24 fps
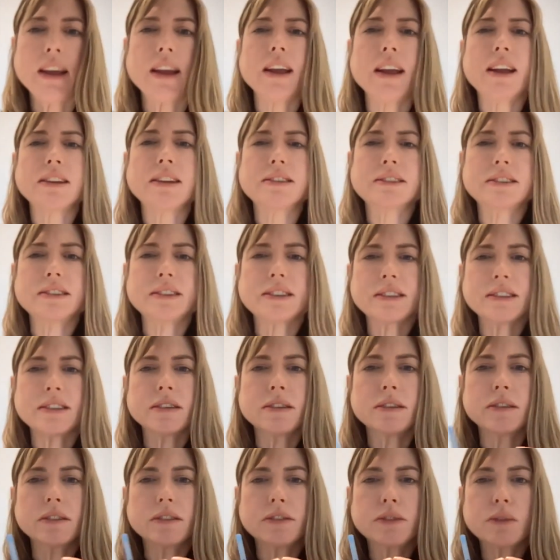It's
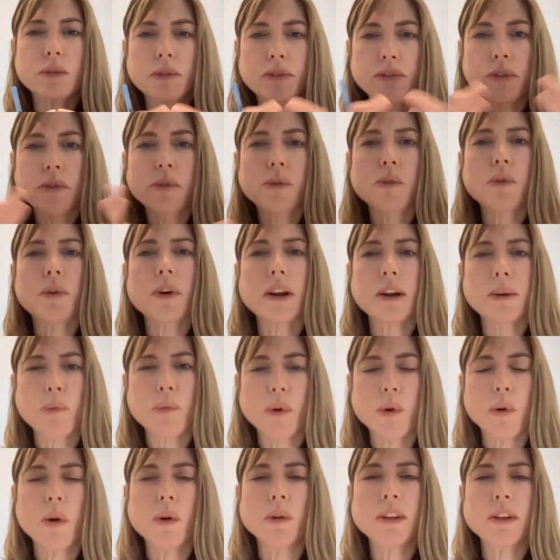sort of, you create a
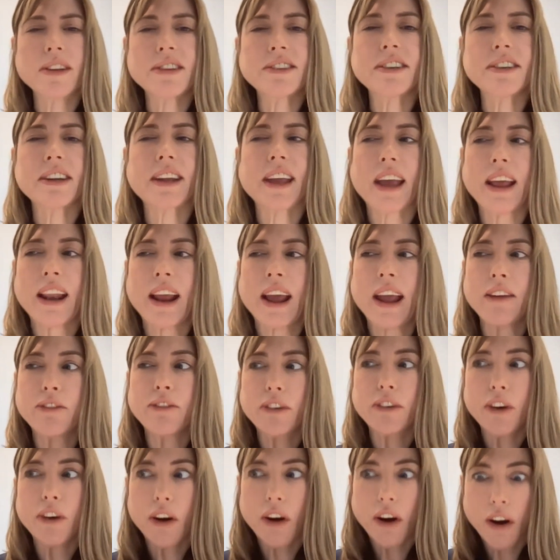more holistic, and I have
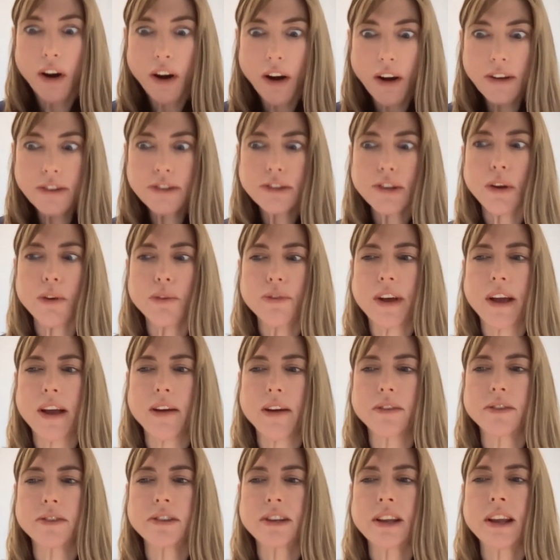also
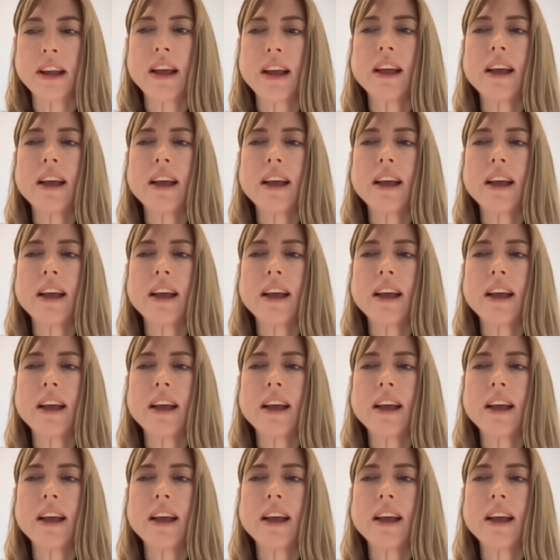found